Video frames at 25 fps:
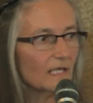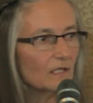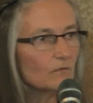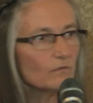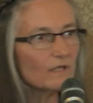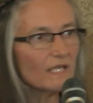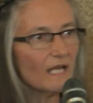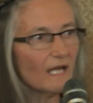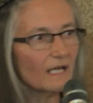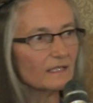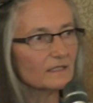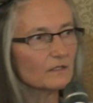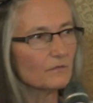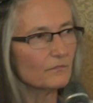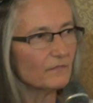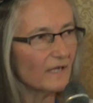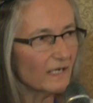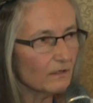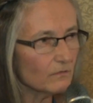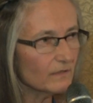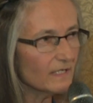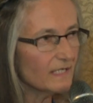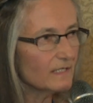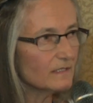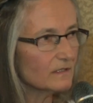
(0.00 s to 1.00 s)
Then we had a
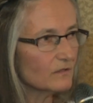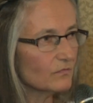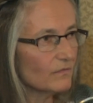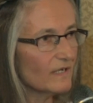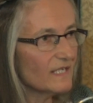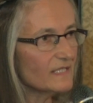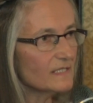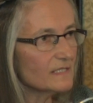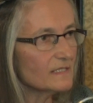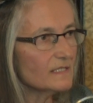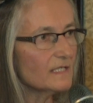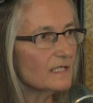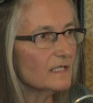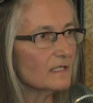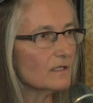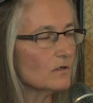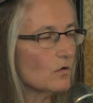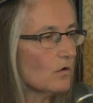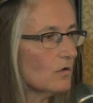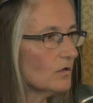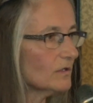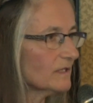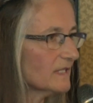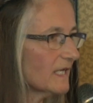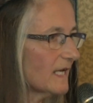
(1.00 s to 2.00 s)
very interesting
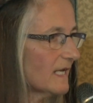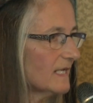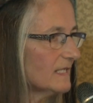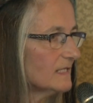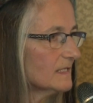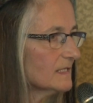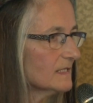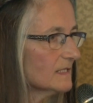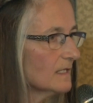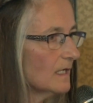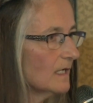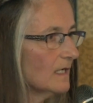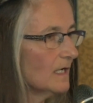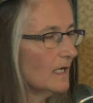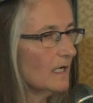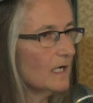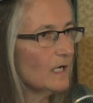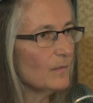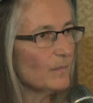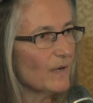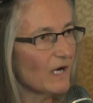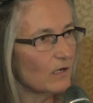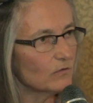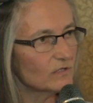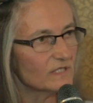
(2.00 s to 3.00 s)
court case
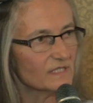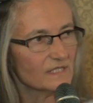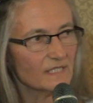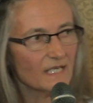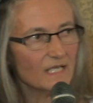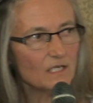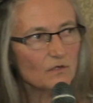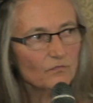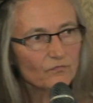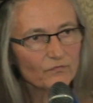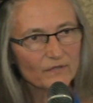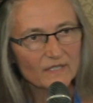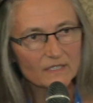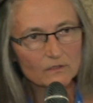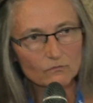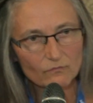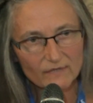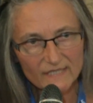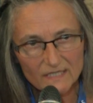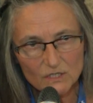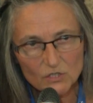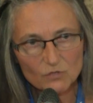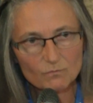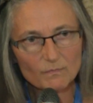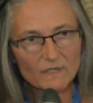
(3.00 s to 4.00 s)
about
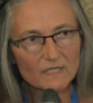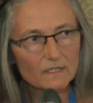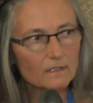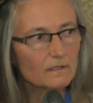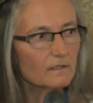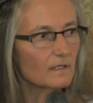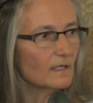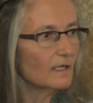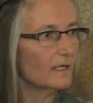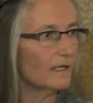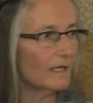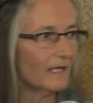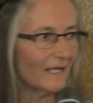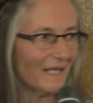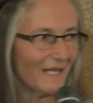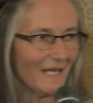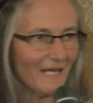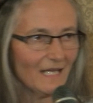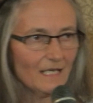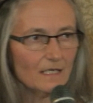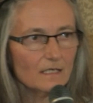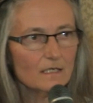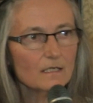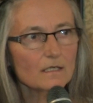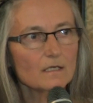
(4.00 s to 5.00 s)
self-enrichment,
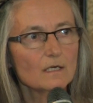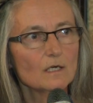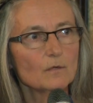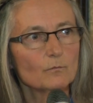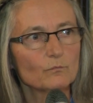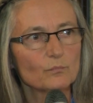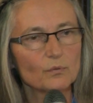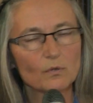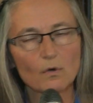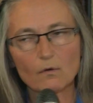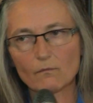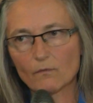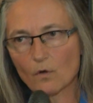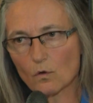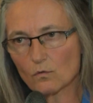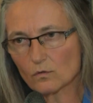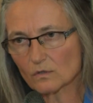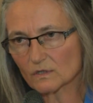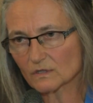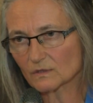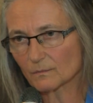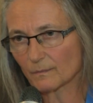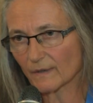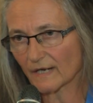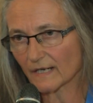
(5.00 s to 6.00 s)
again
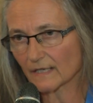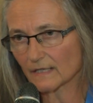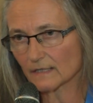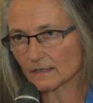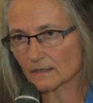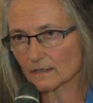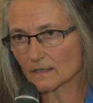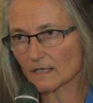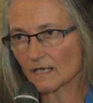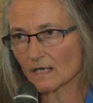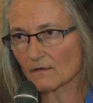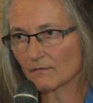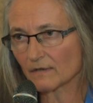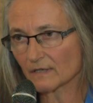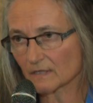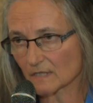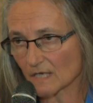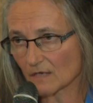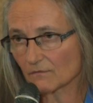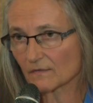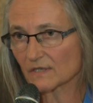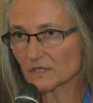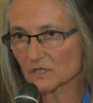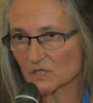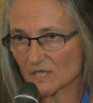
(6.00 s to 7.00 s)
provoked by the
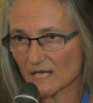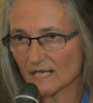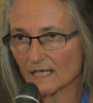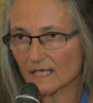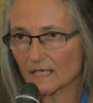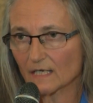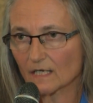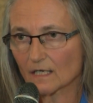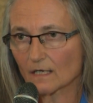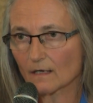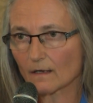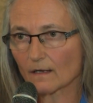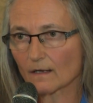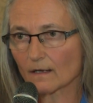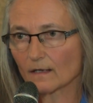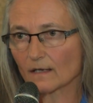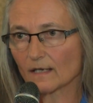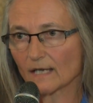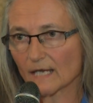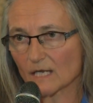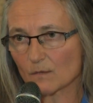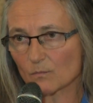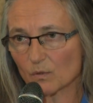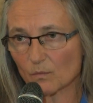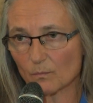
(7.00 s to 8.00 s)
Evangelic
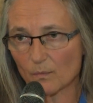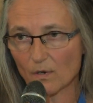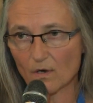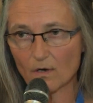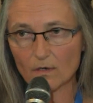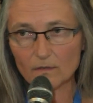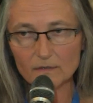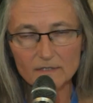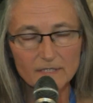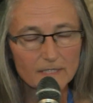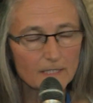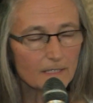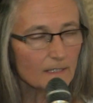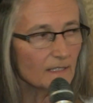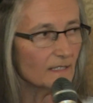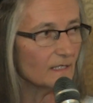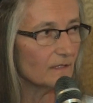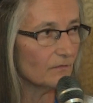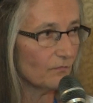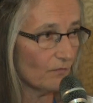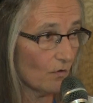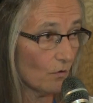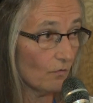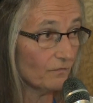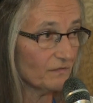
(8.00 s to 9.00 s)
Labour
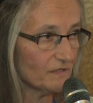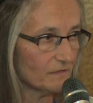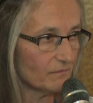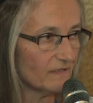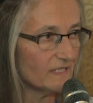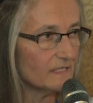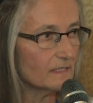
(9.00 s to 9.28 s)
Party of